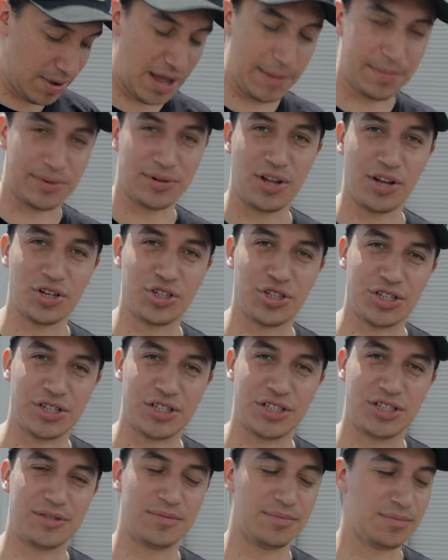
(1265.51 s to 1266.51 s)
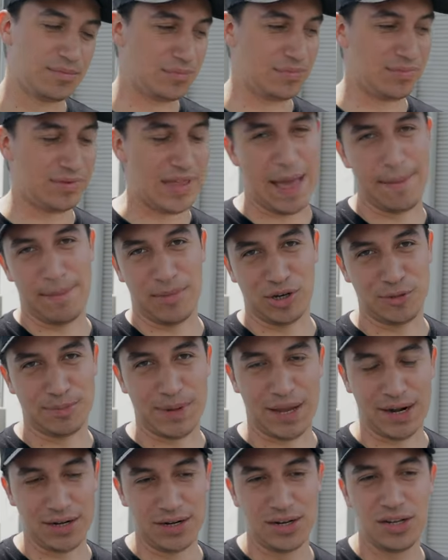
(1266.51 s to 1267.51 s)
my productions that much
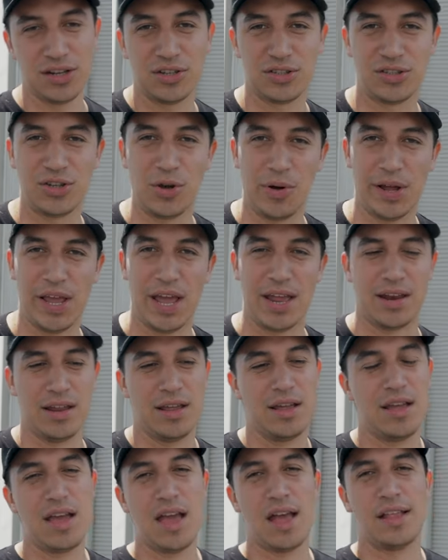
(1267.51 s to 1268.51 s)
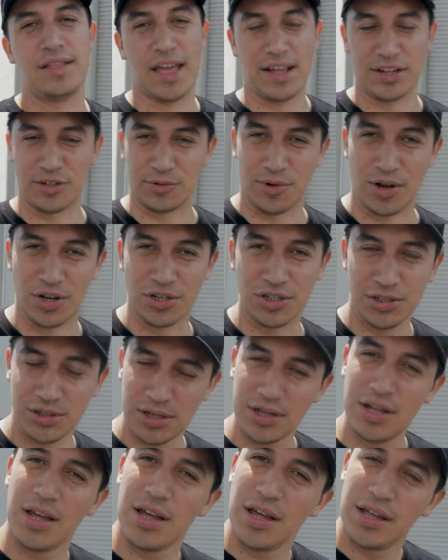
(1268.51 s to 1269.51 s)
better. So again, thanks for watching.
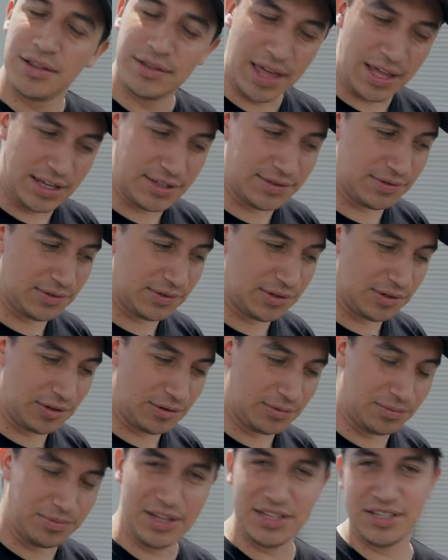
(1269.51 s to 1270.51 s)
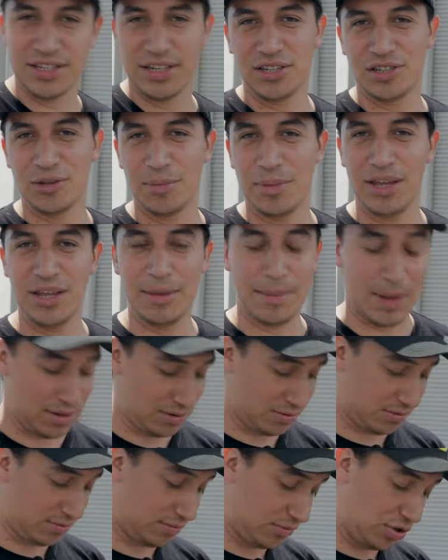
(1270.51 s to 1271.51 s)
Thanks for listening to me
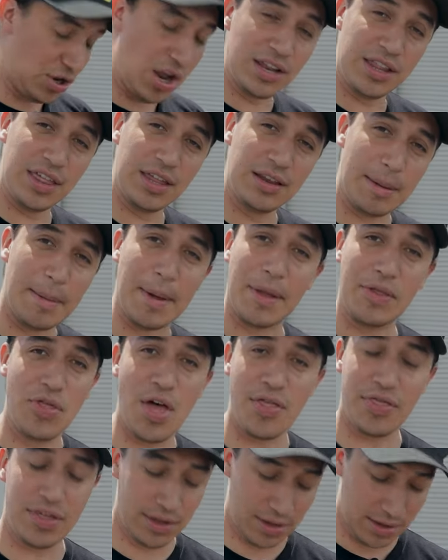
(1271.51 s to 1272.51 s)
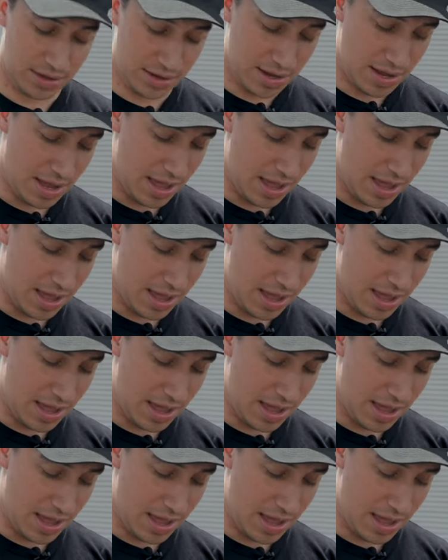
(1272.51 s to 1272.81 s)
about nothing.